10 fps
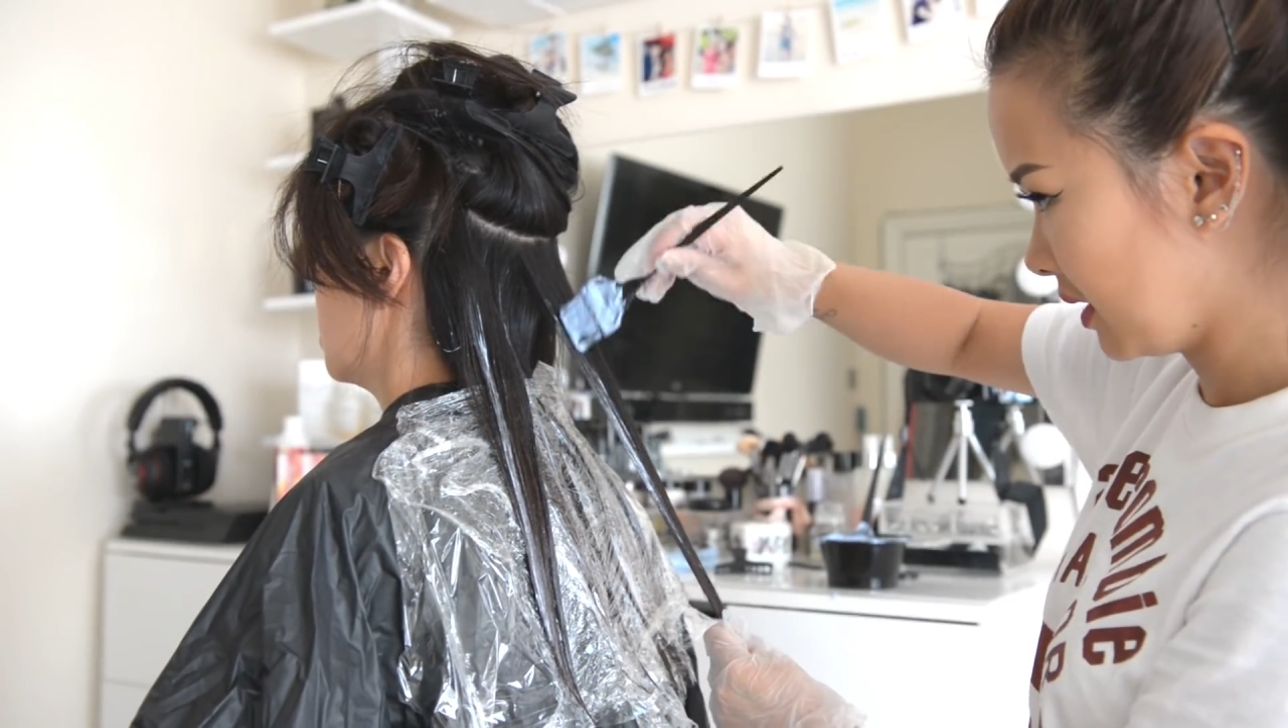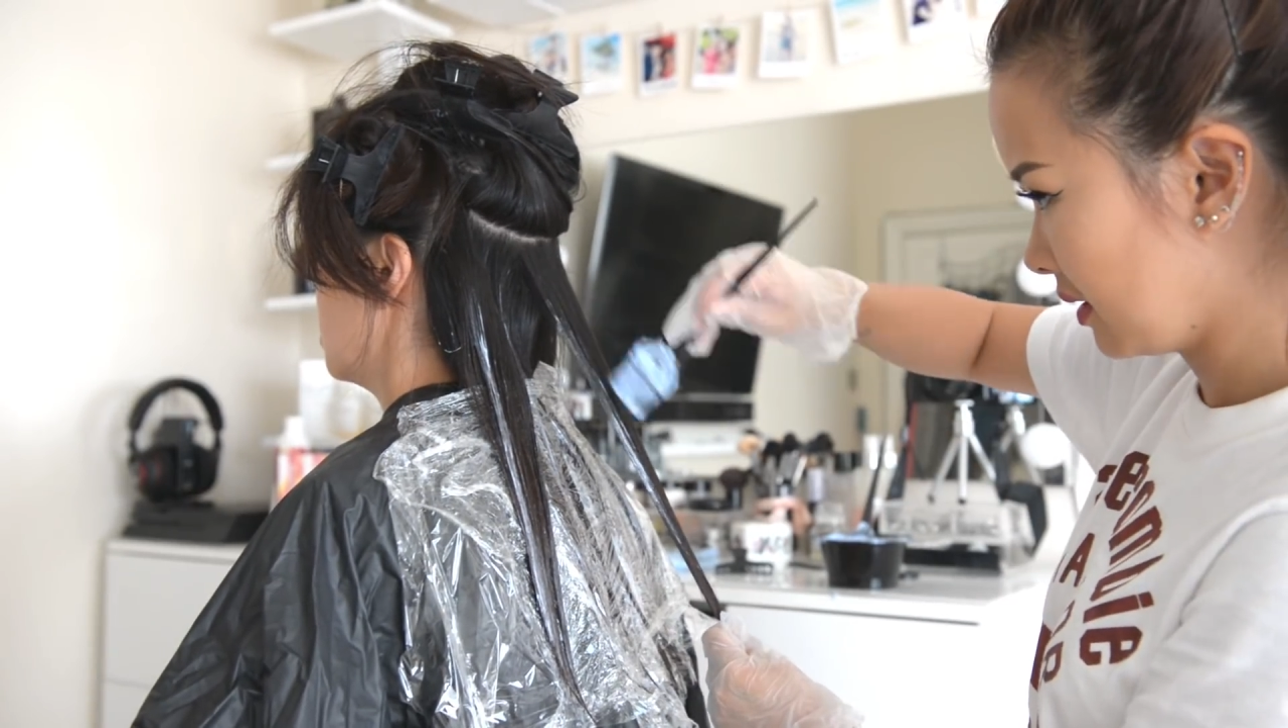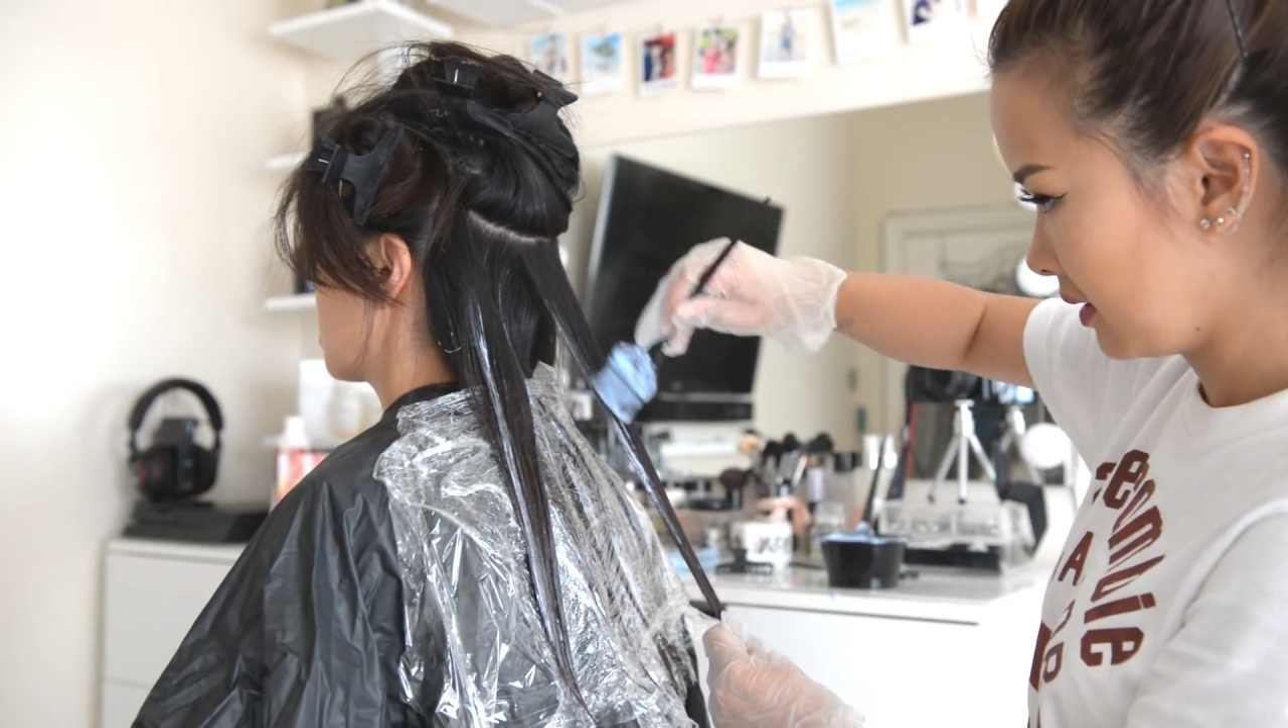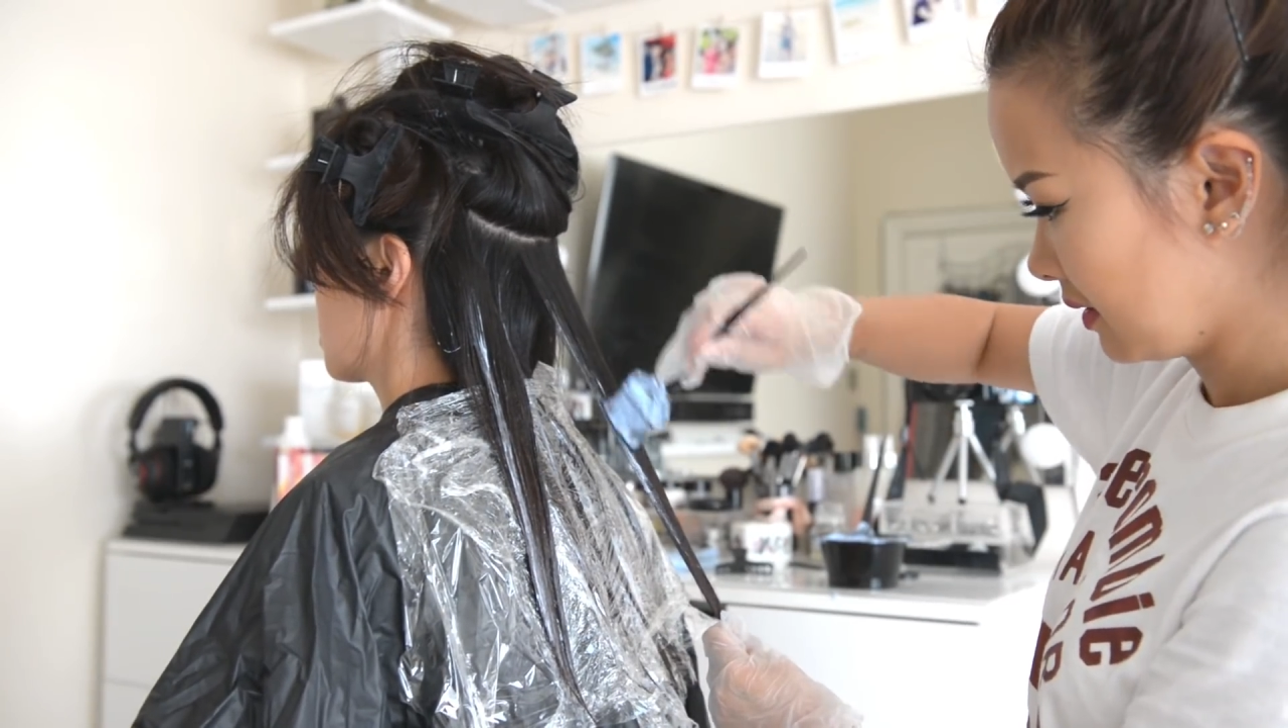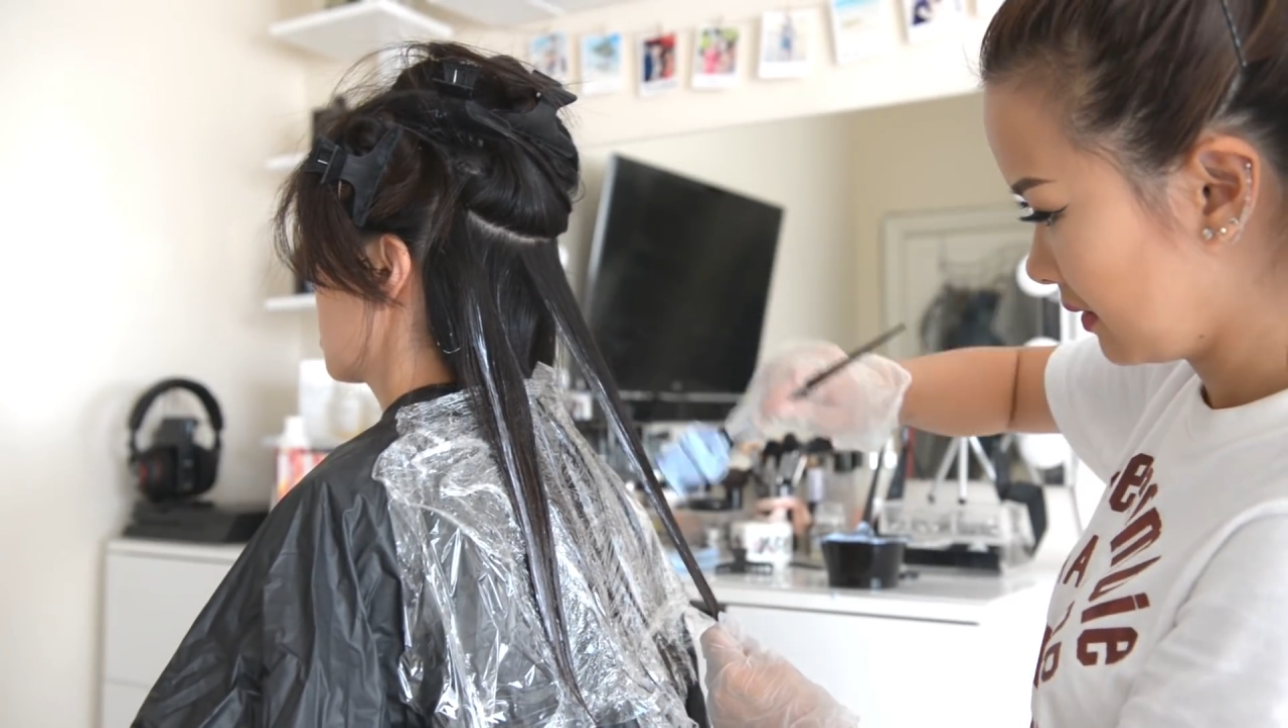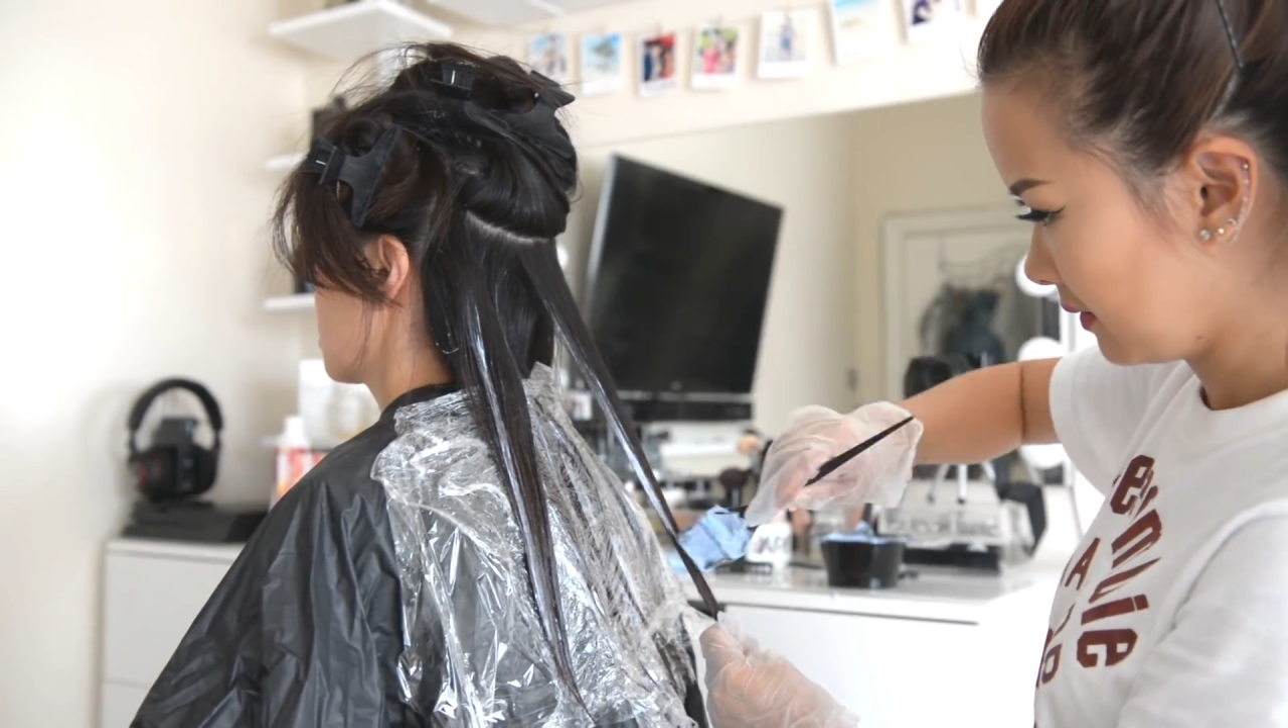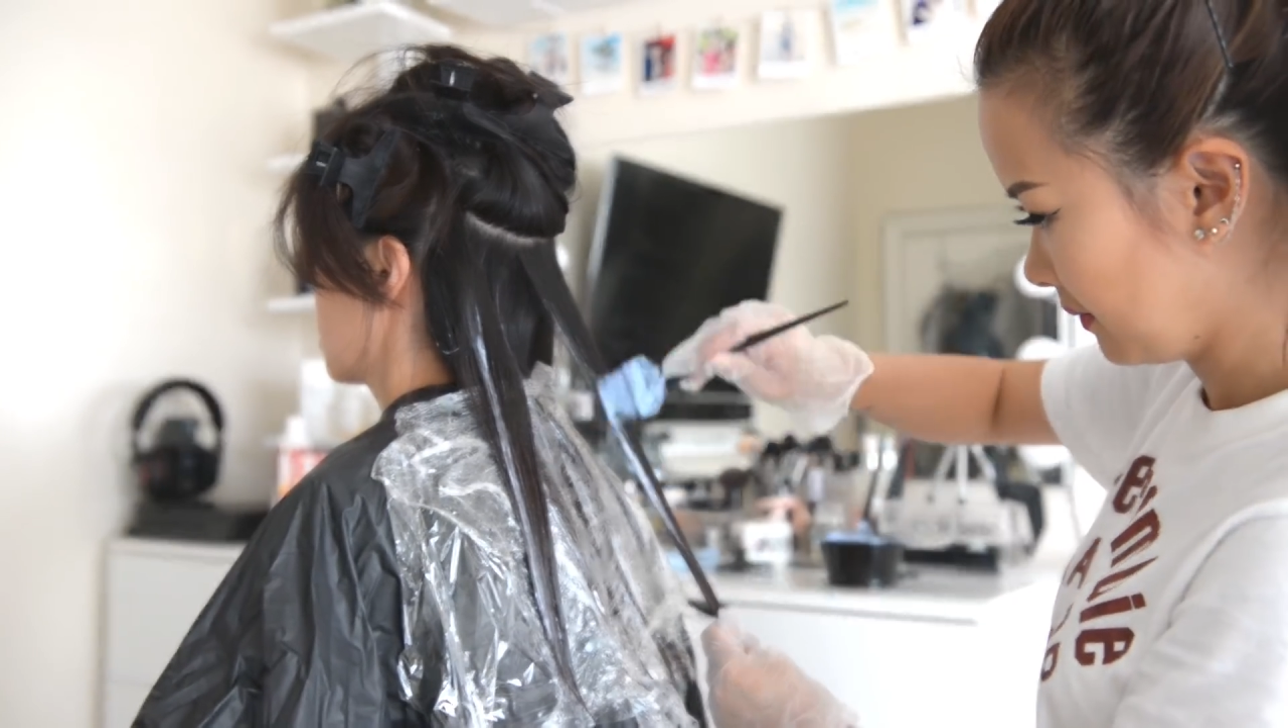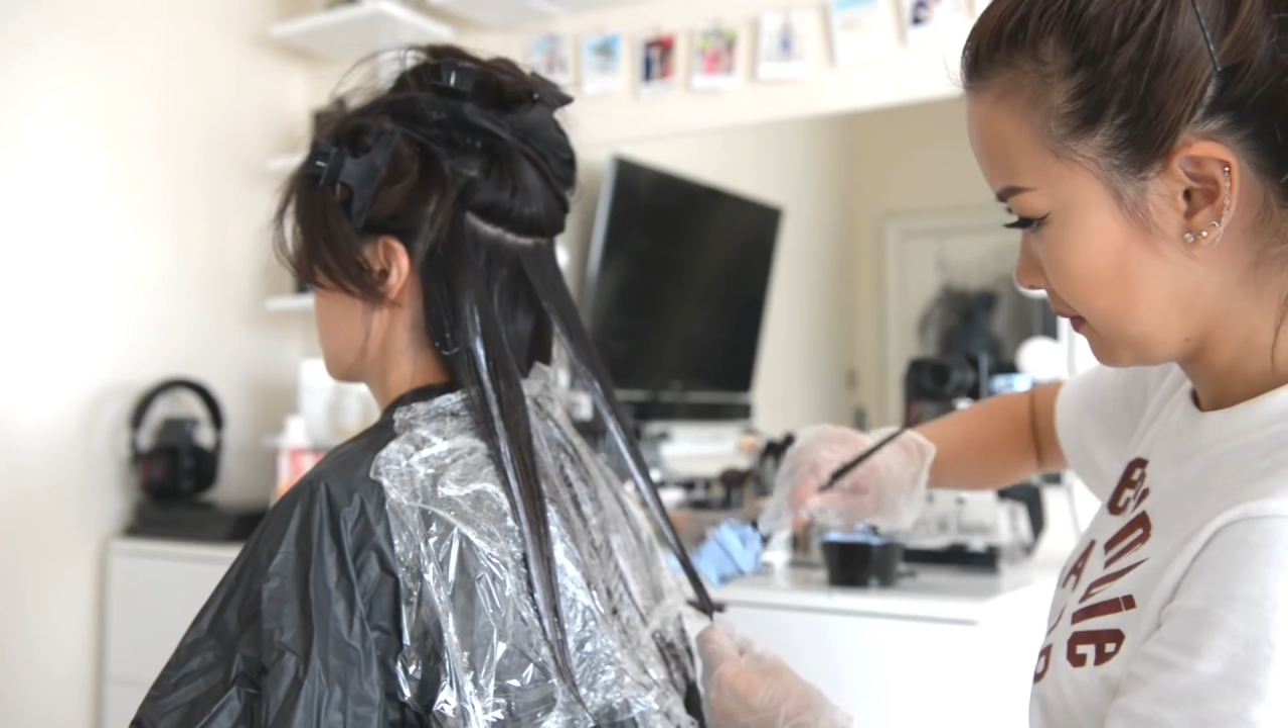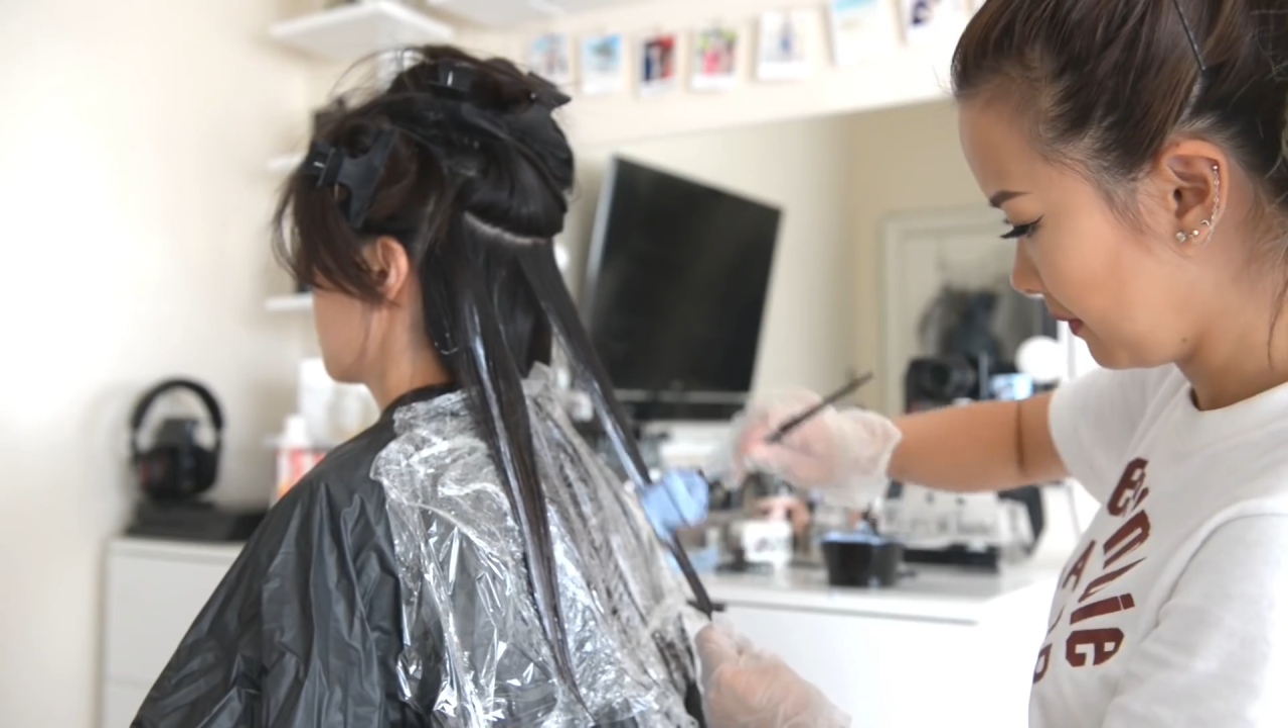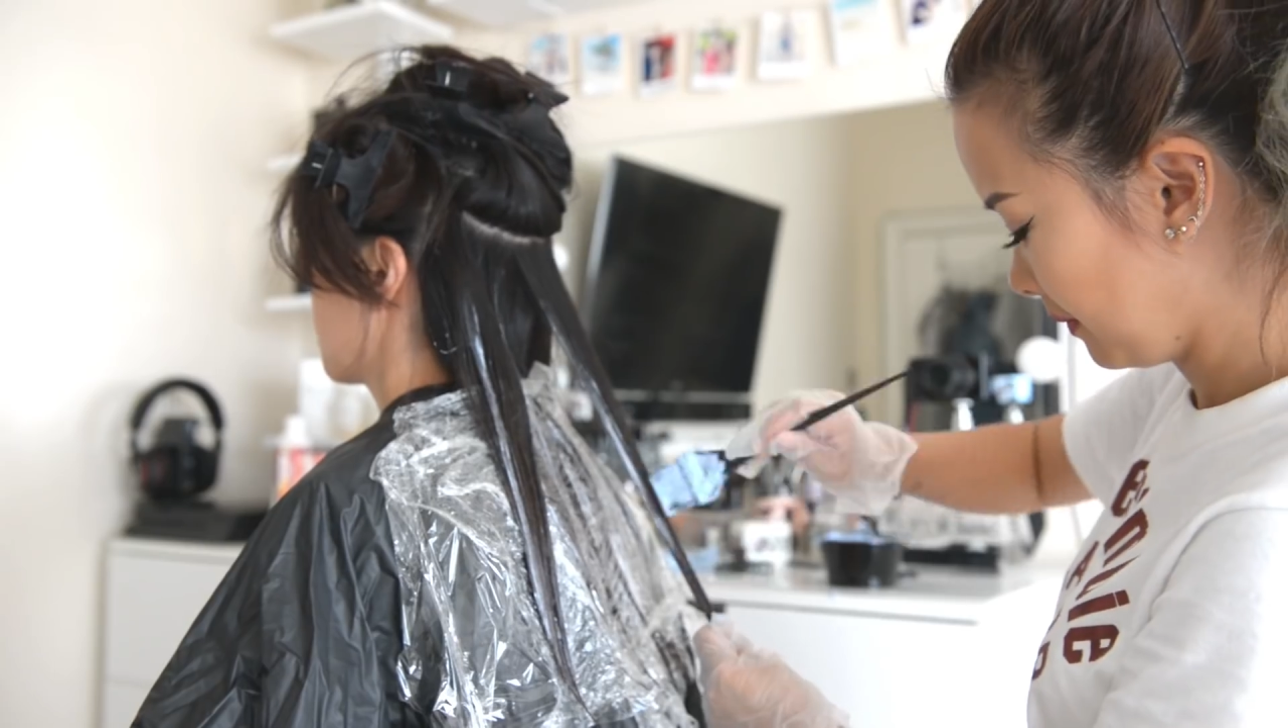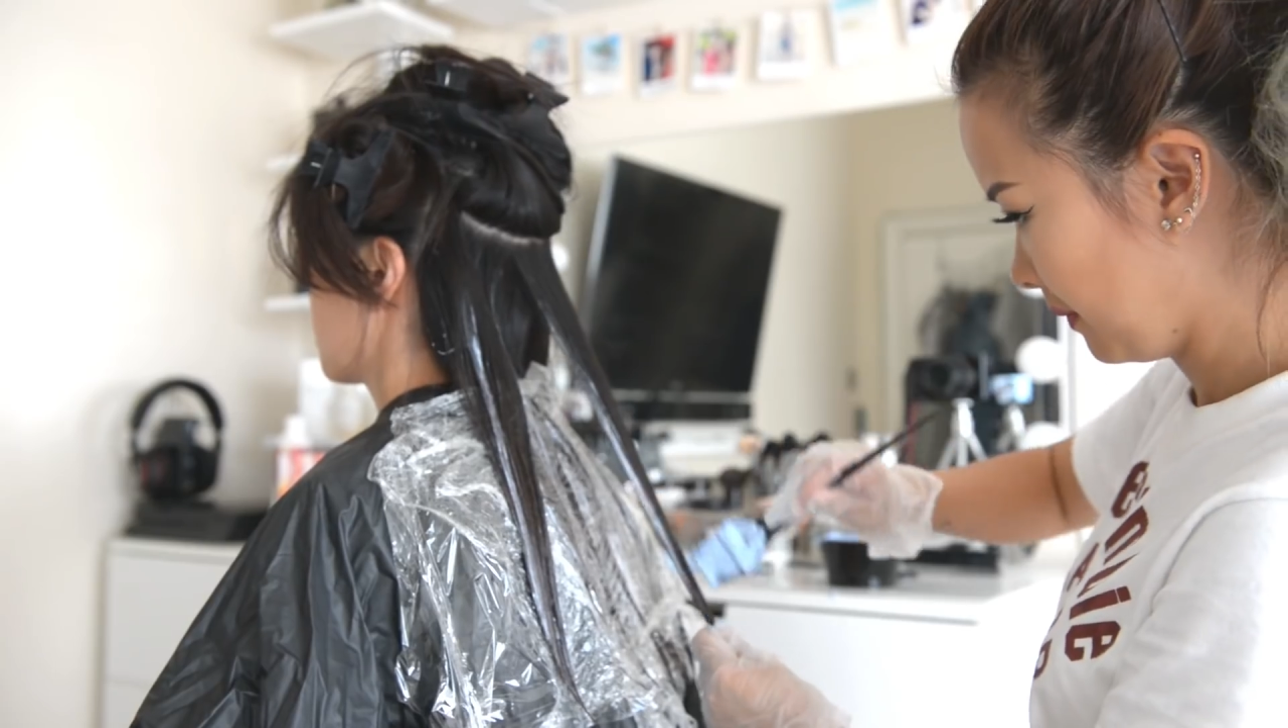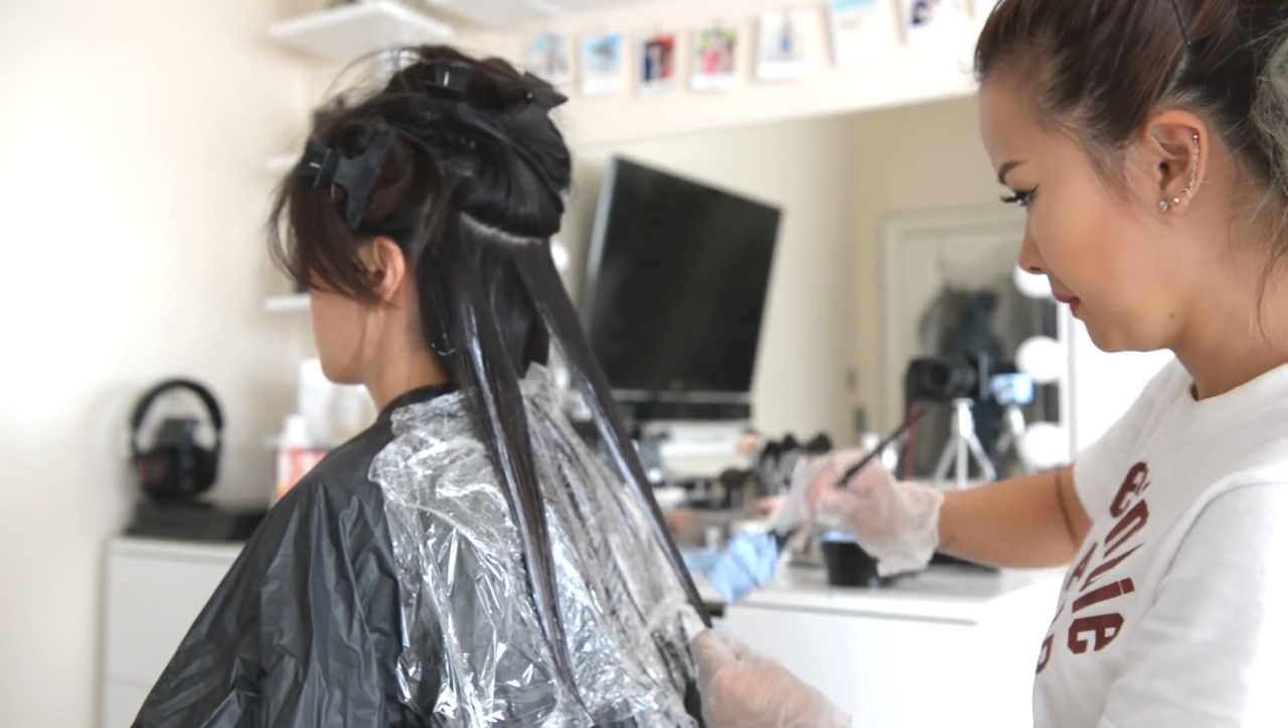symmetrical.